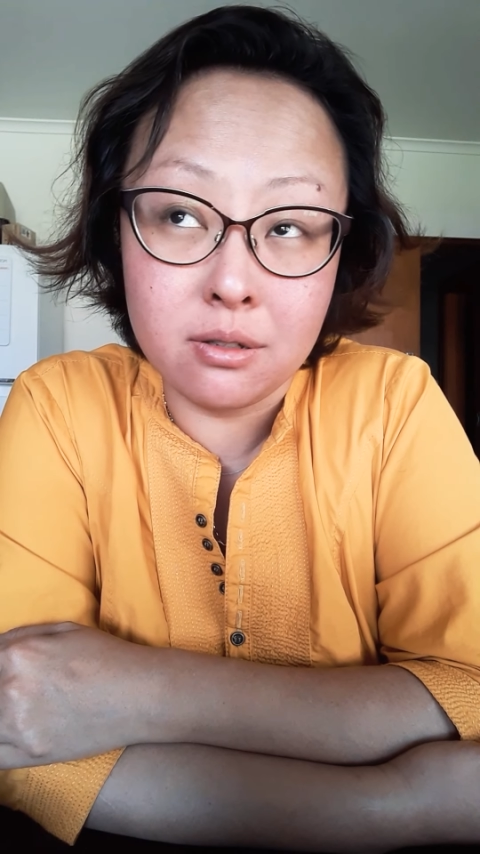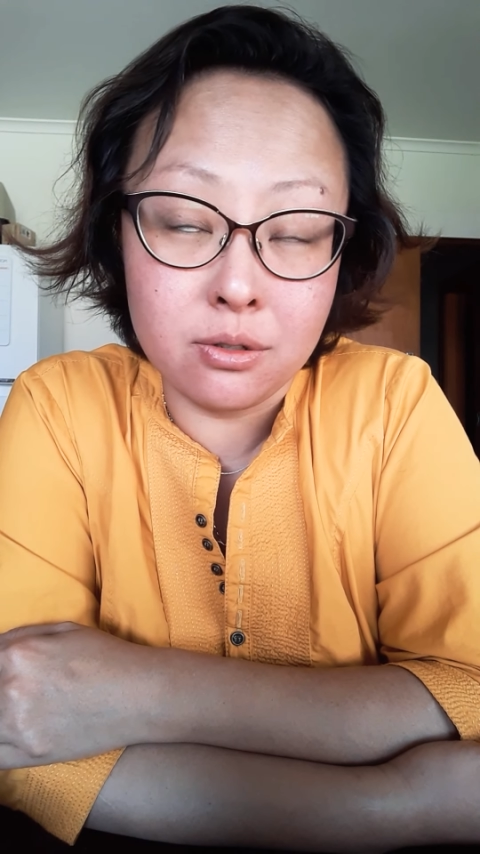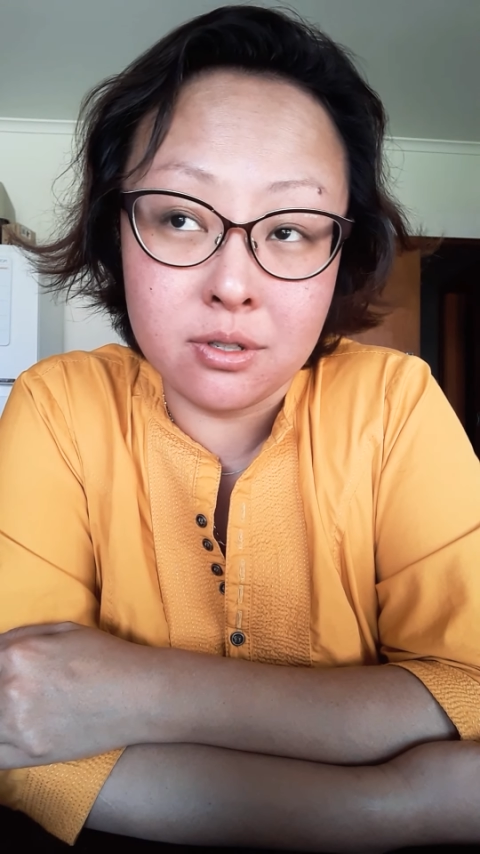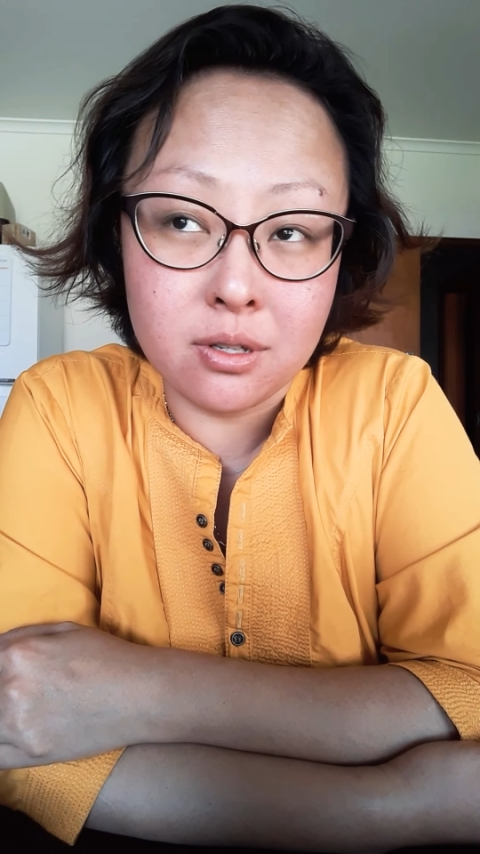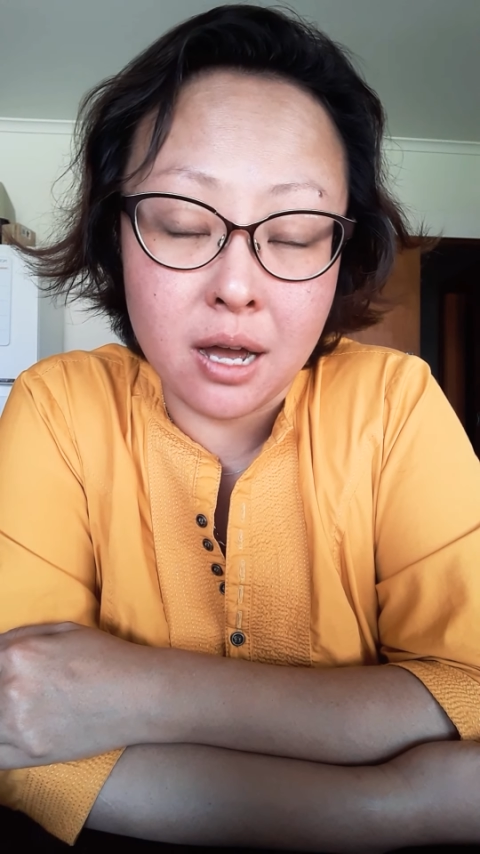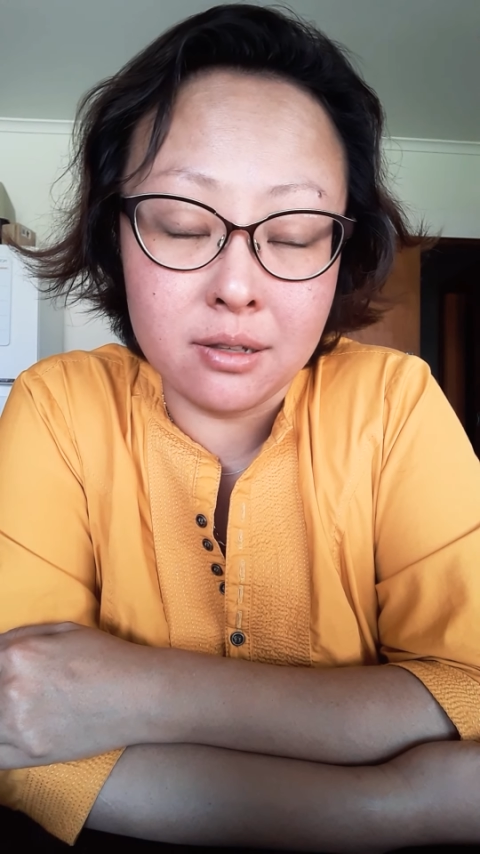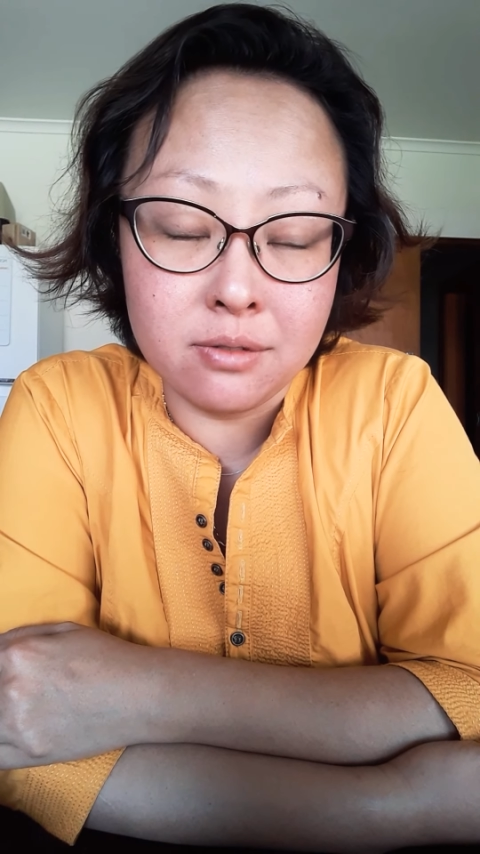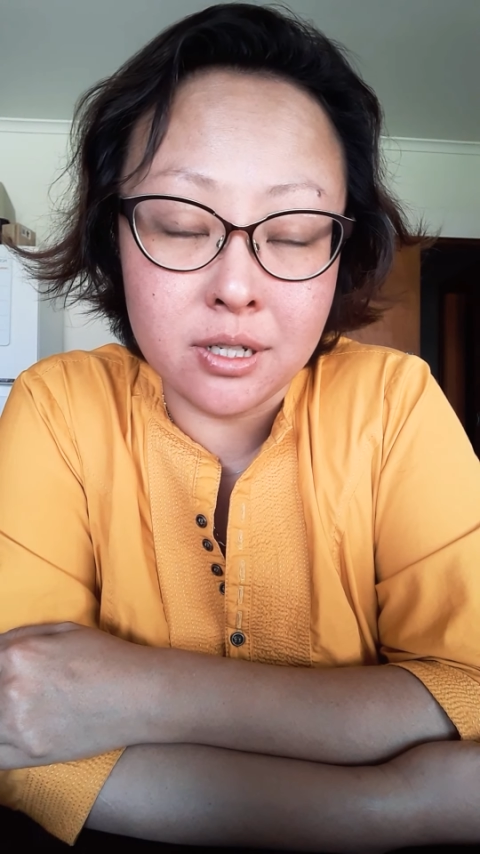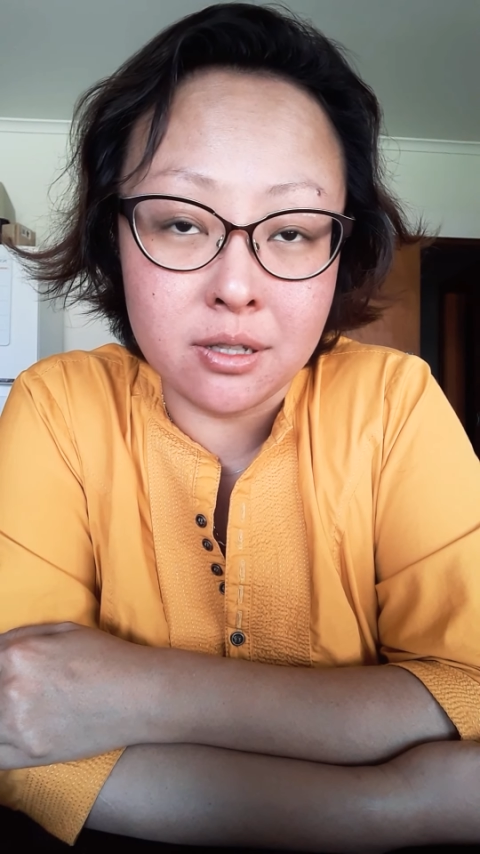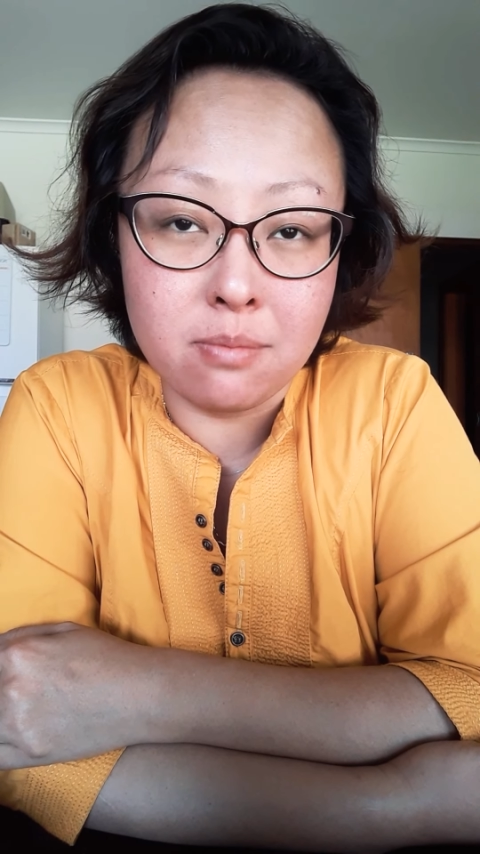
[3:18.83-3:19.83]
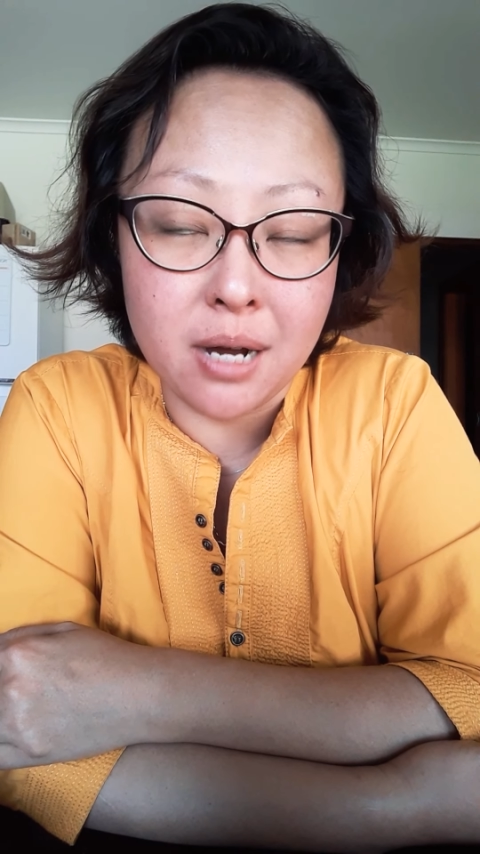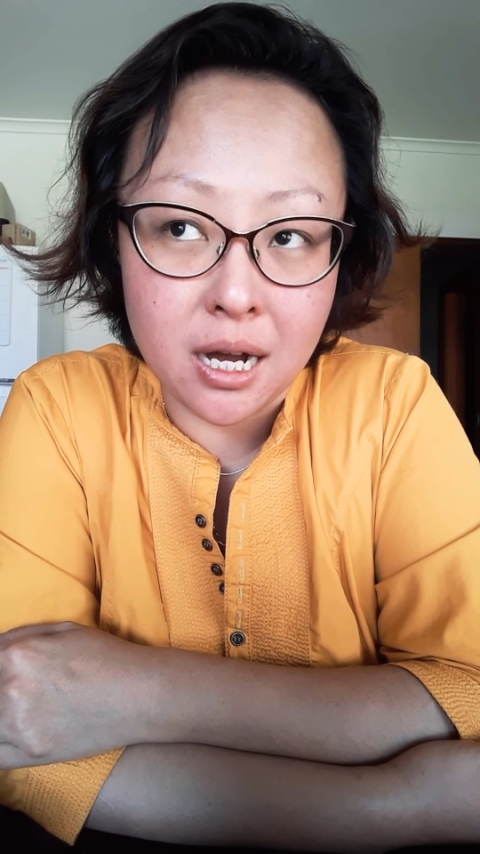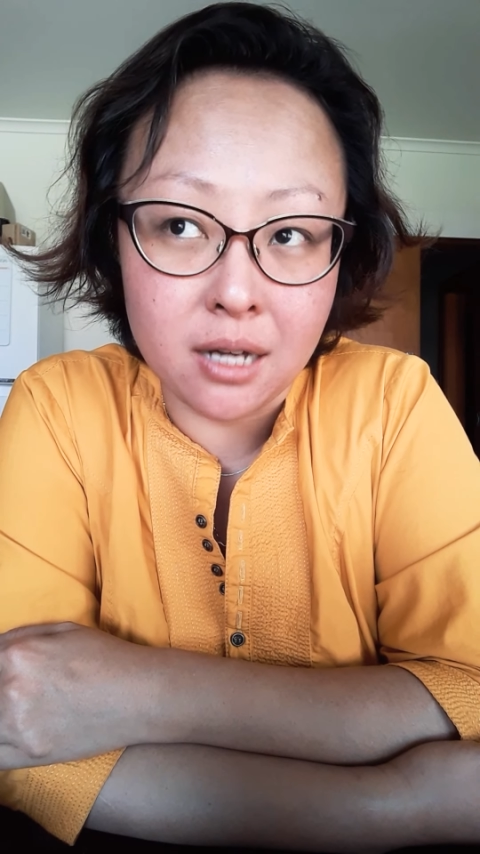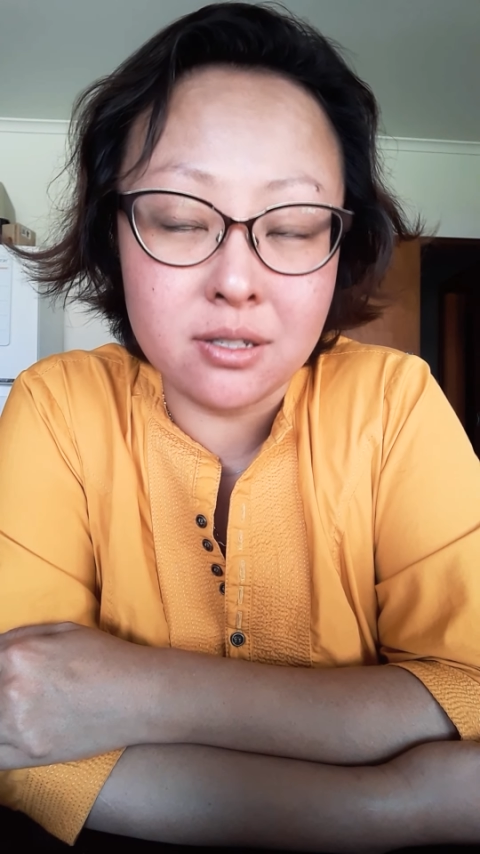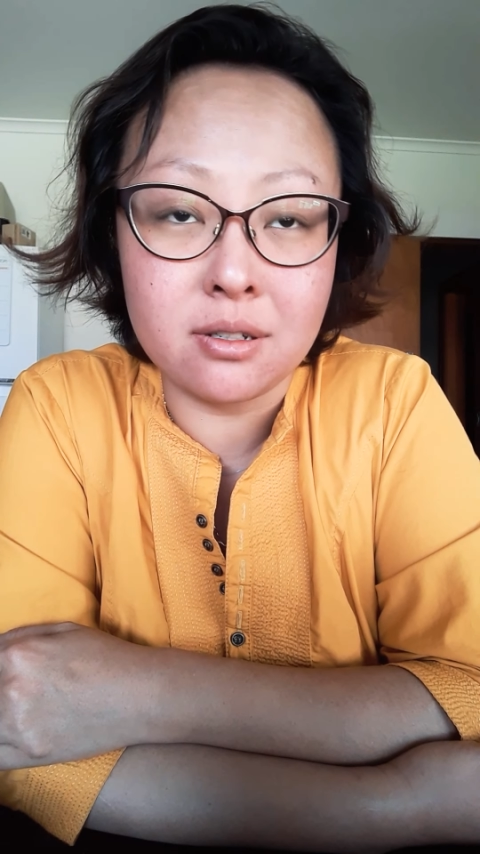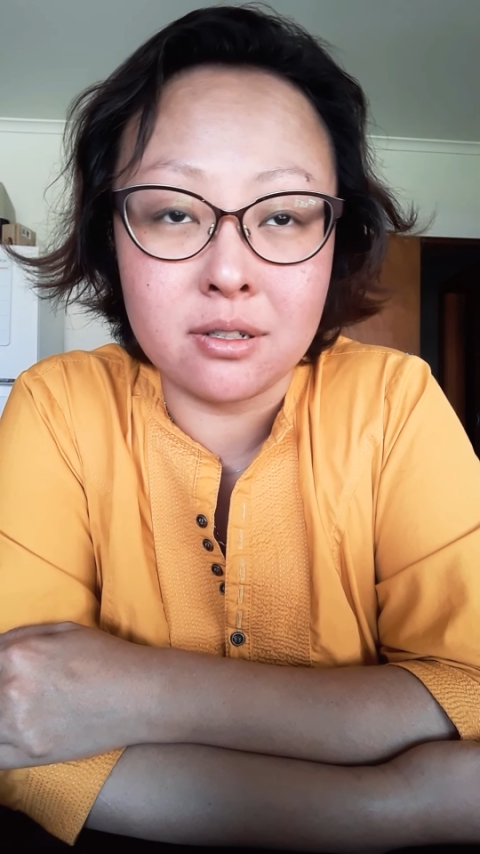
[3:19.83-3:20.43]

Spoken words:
you start living in the past,